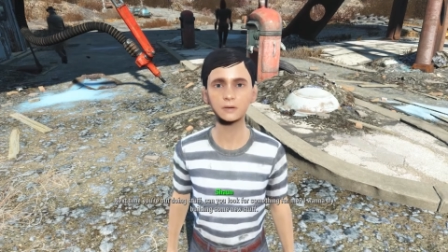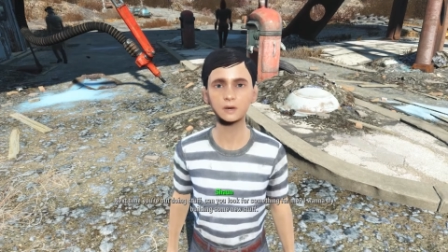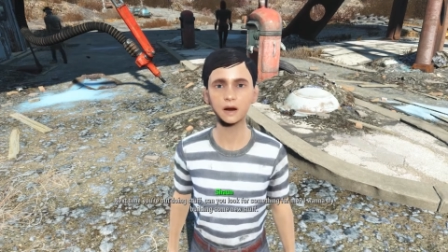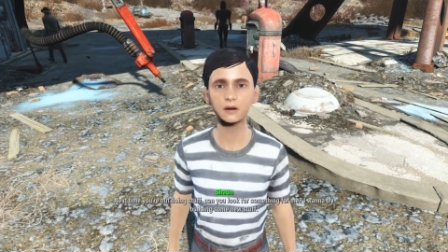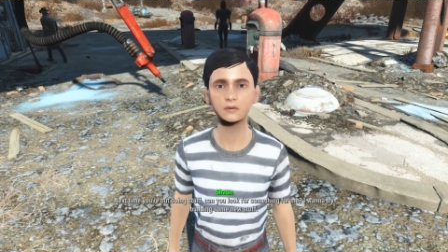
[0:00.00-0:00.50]

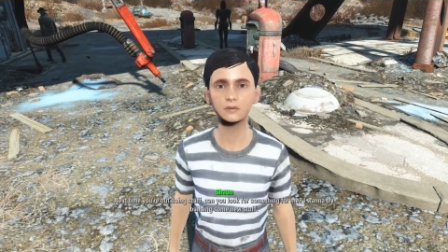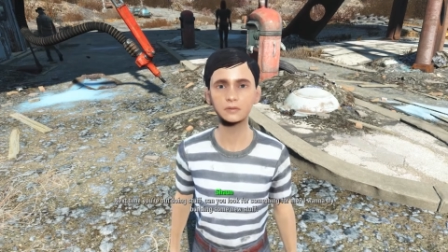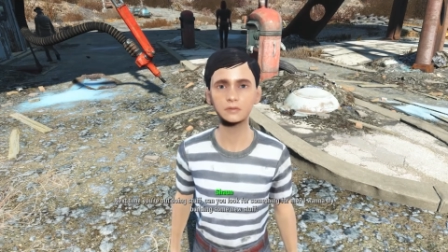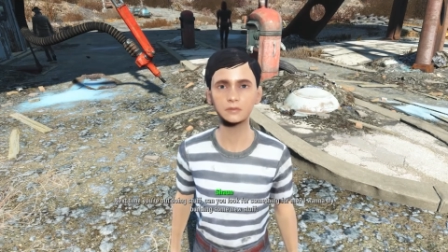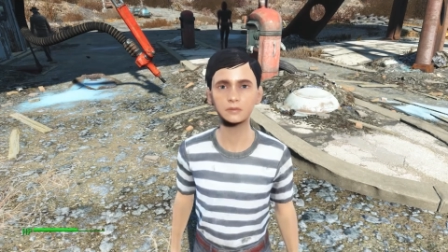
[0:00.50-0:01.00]
But uh,
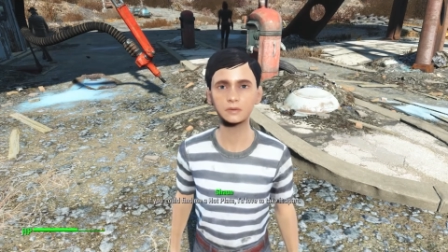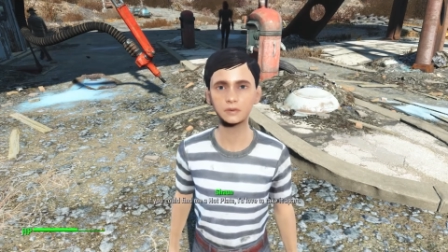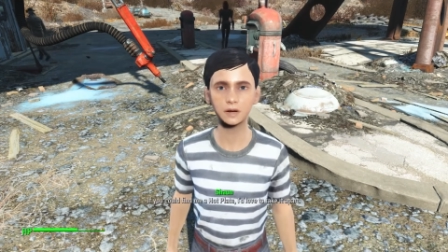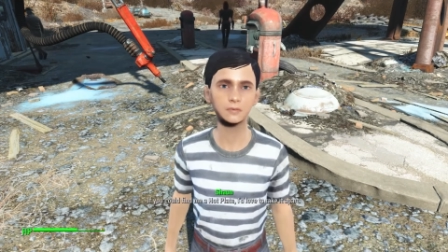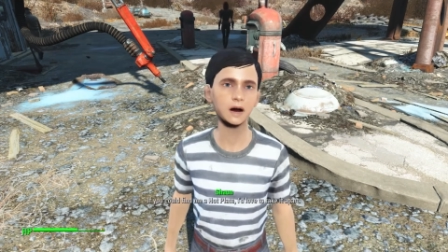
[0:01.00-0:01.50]
the only
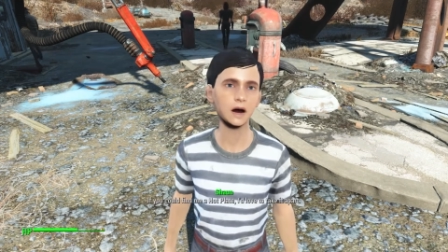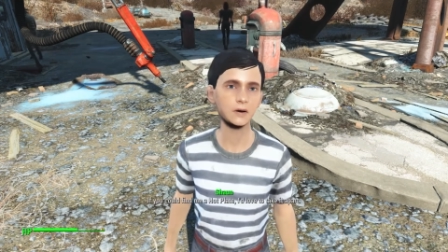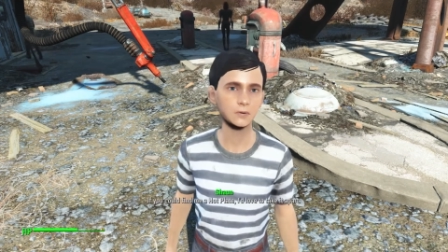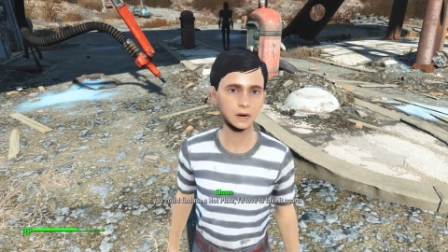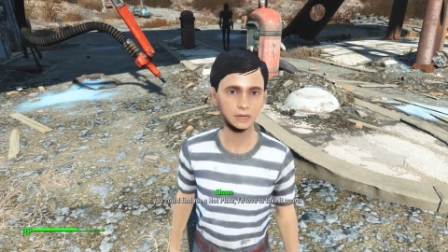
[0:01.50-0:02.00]
mods it
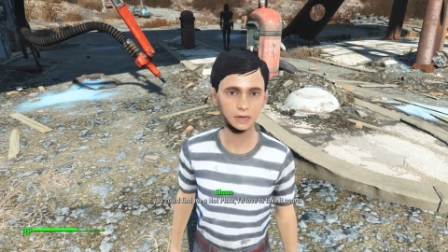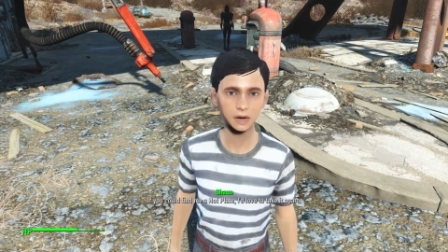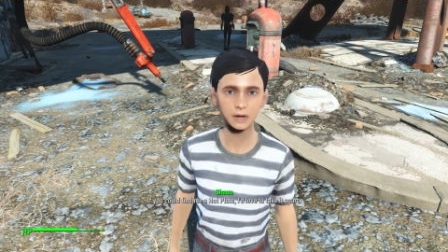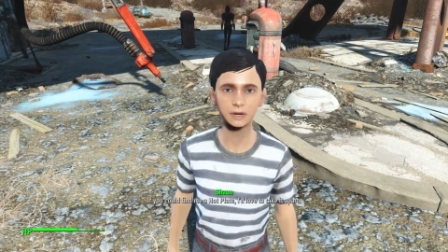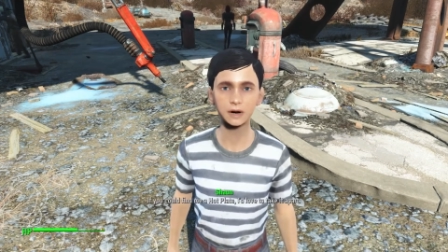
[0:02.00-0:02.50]
includes
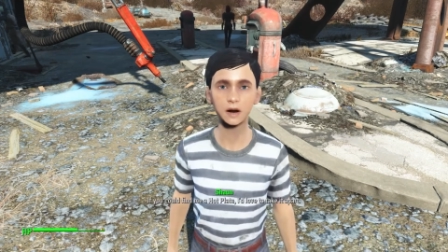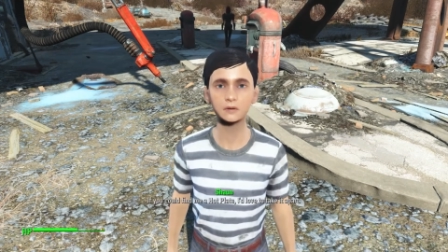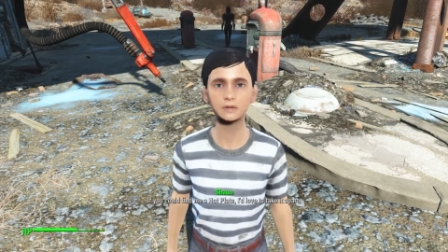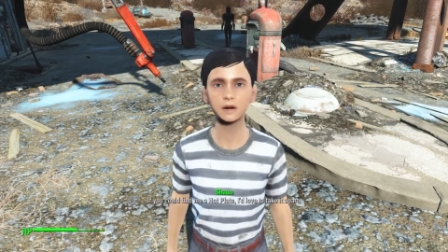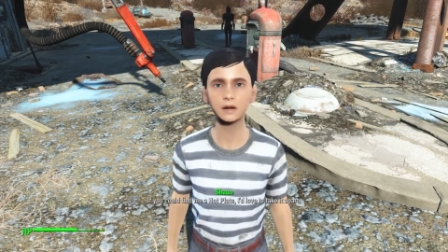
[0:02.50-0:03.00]
is the
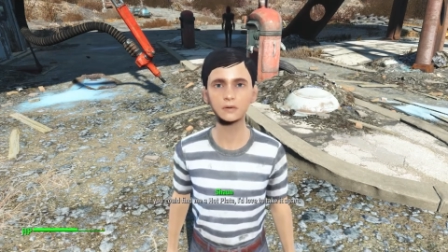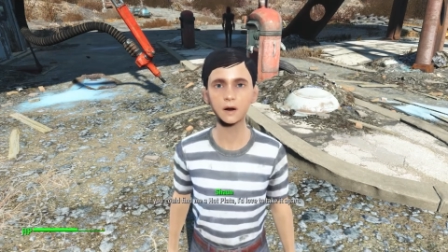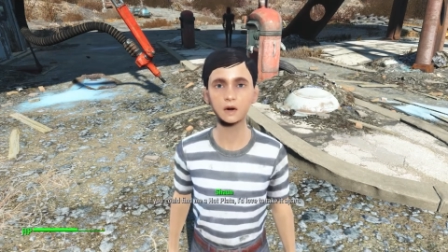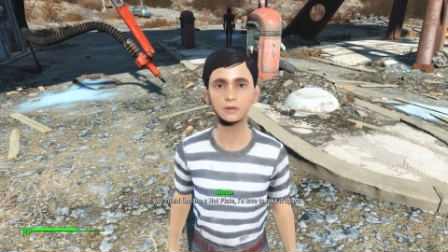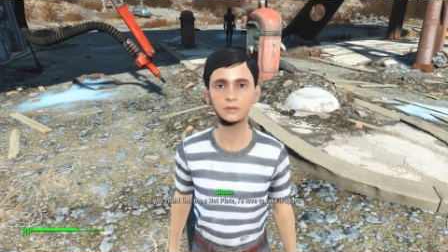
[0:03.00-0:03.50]
overcharge
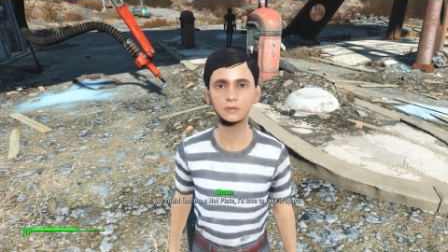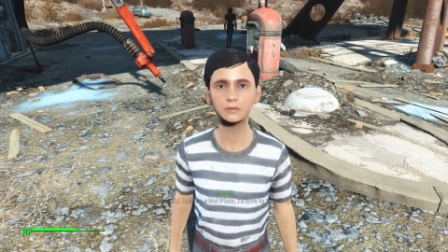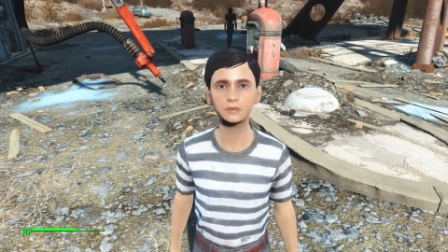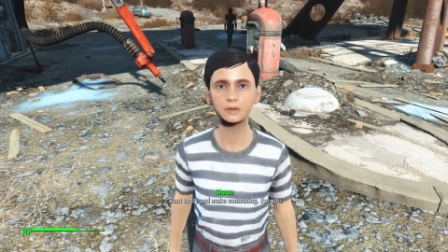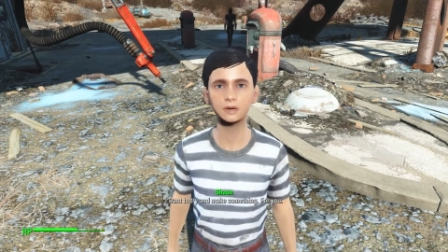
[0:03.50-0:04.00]

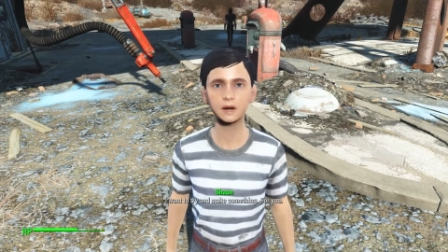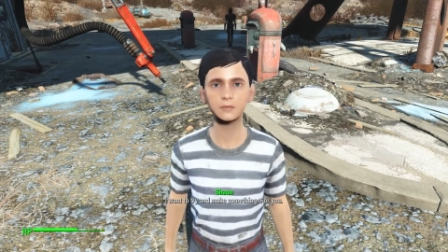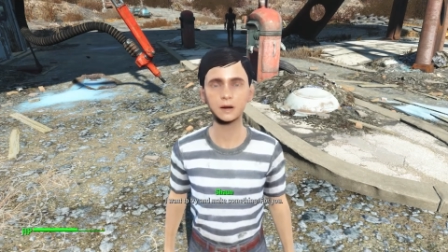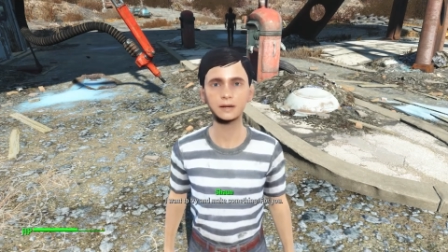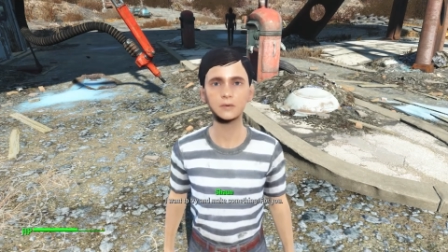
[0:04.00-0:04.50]
capacitor,
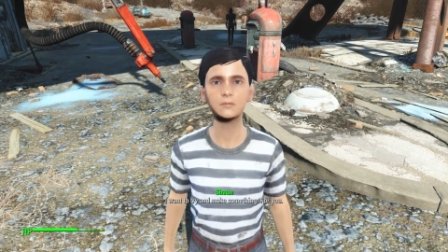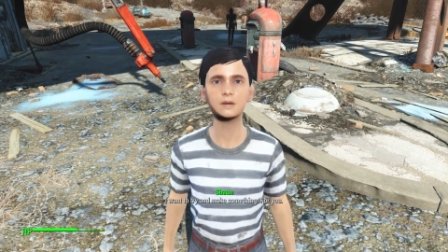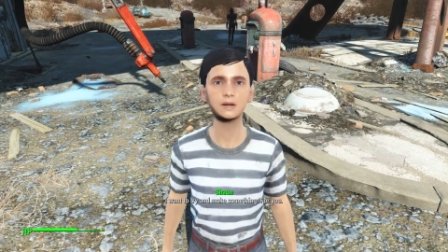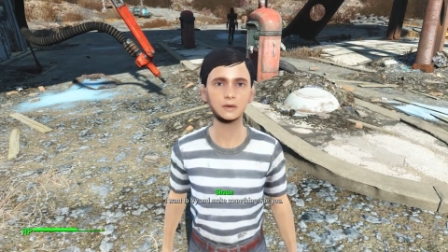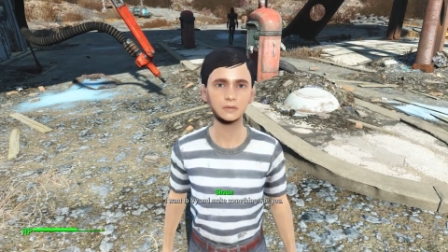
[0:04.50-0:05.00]
which
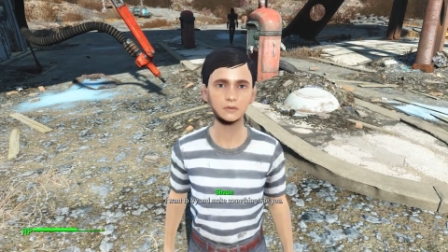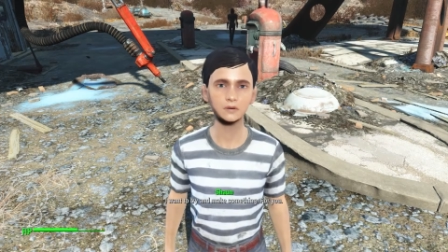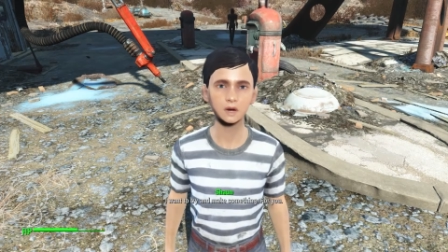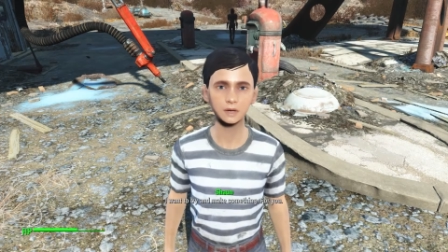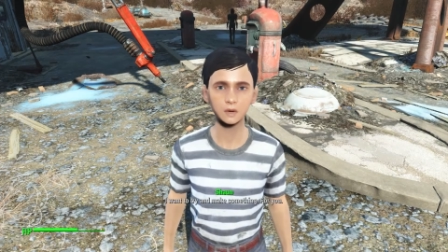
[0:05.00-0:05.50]
aka
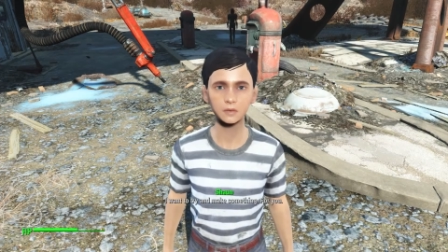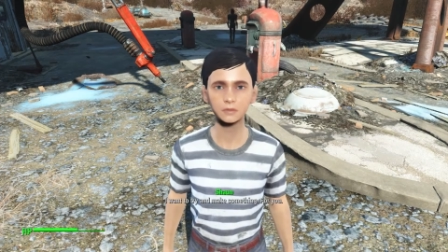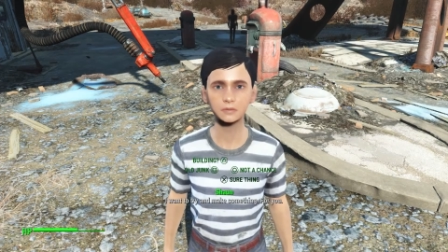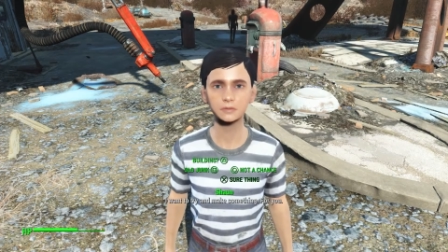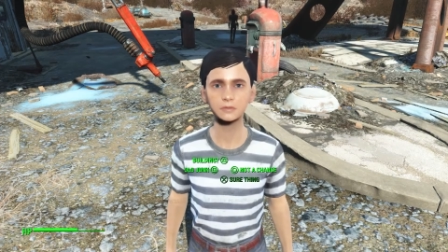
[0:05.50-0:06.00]

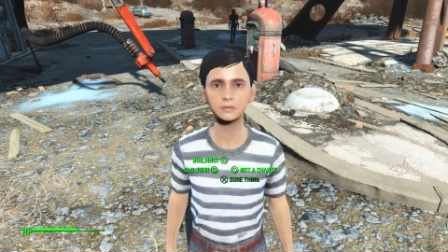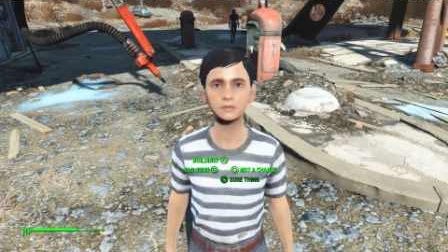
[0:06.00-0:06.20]
gives you the